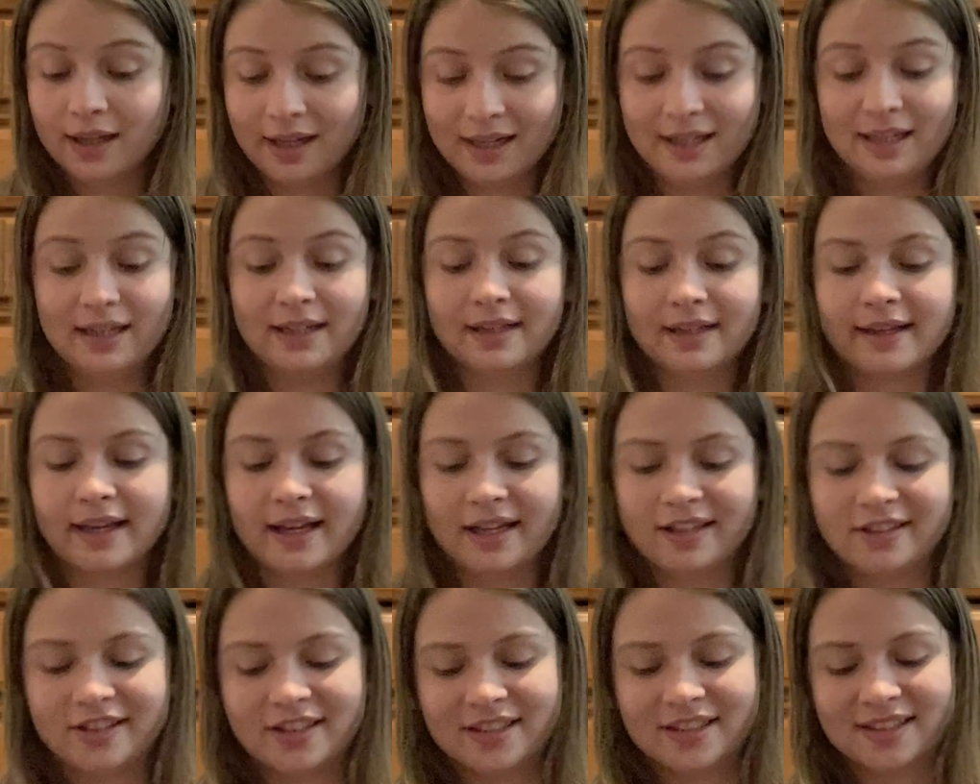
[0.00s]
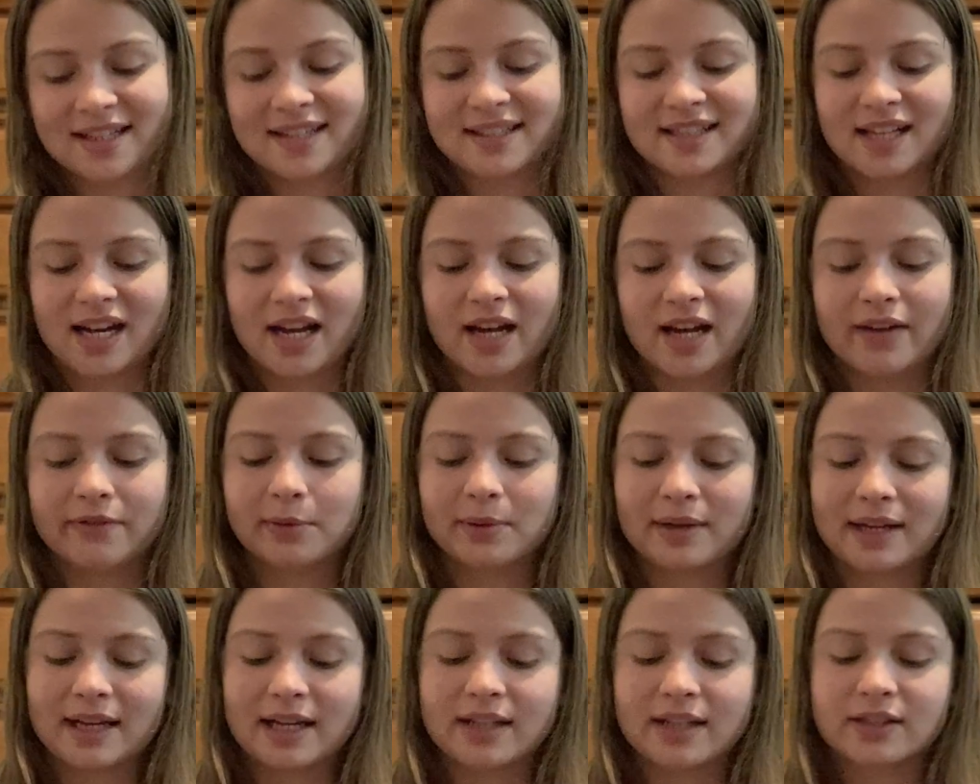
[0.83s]
And again, she says that
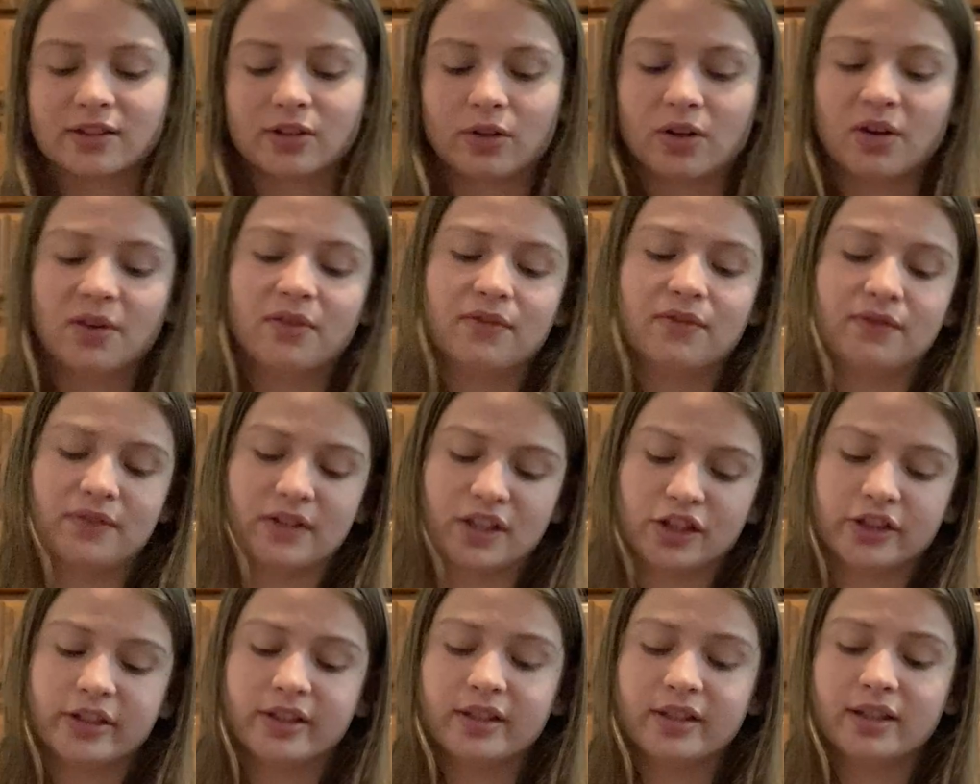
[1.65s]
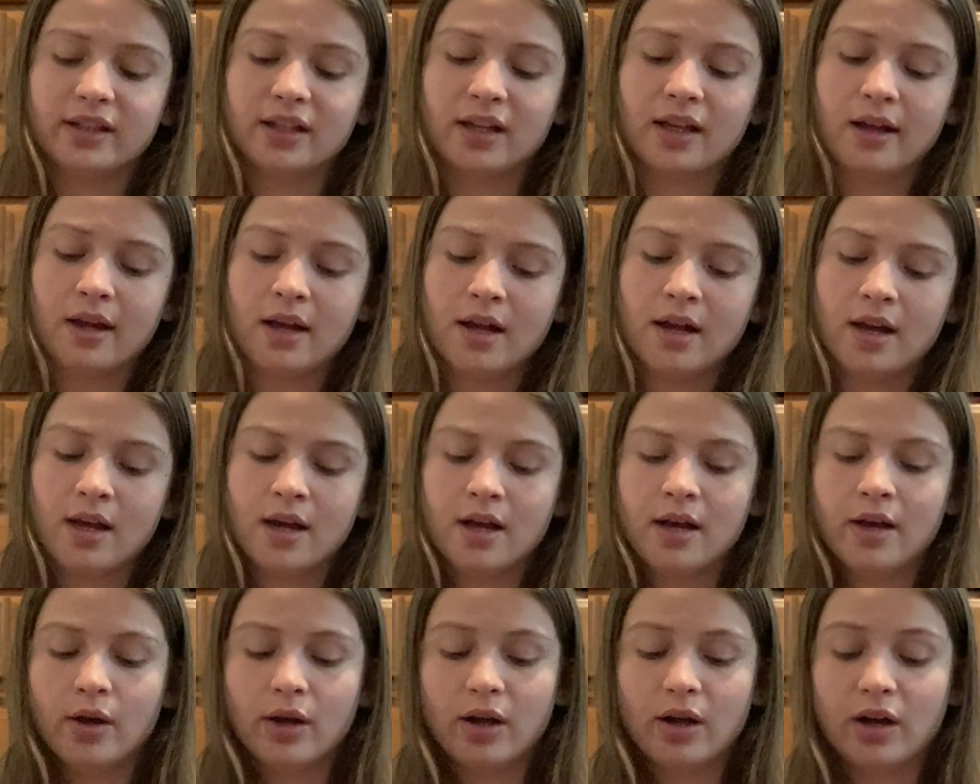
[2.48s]
everyone has their own vision
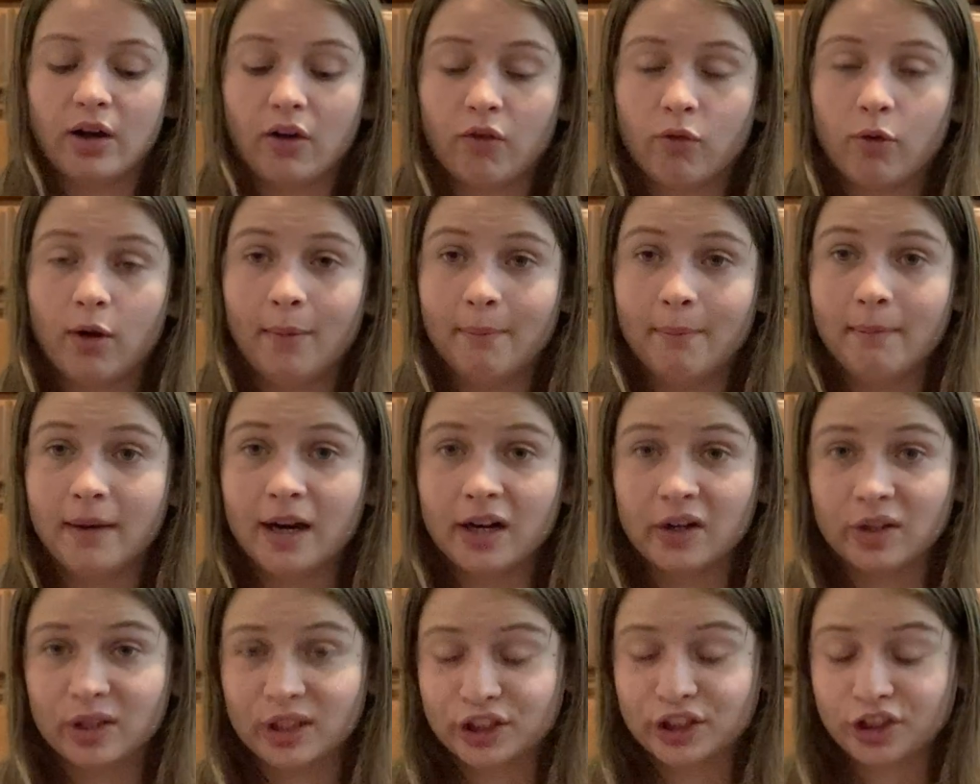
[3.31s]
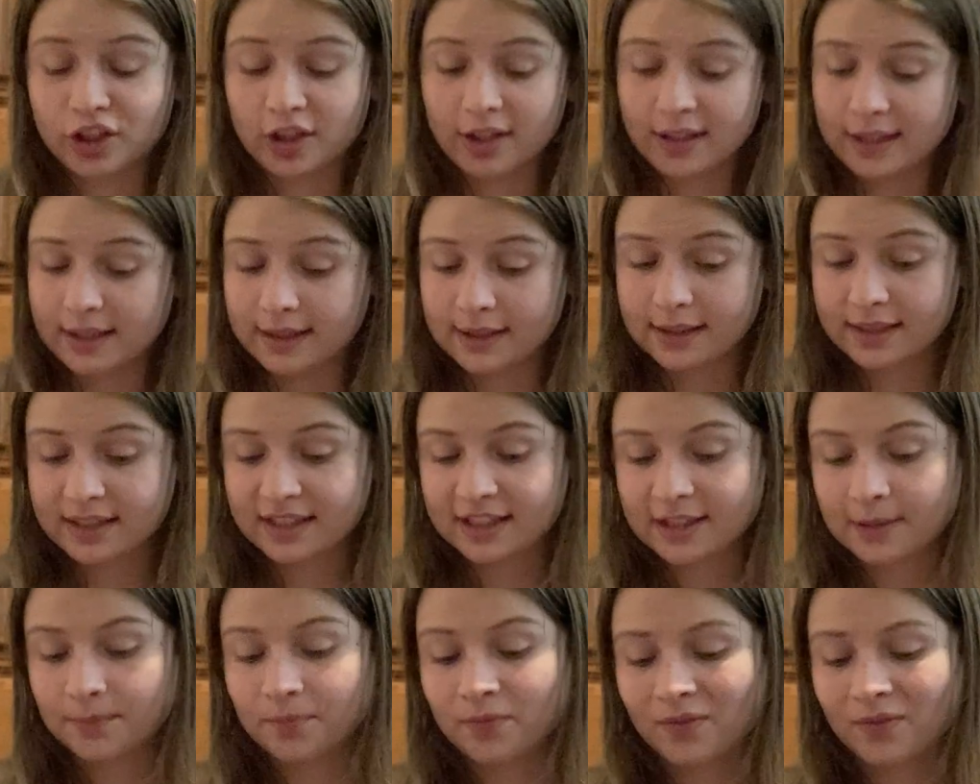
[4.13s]
of what marriage is.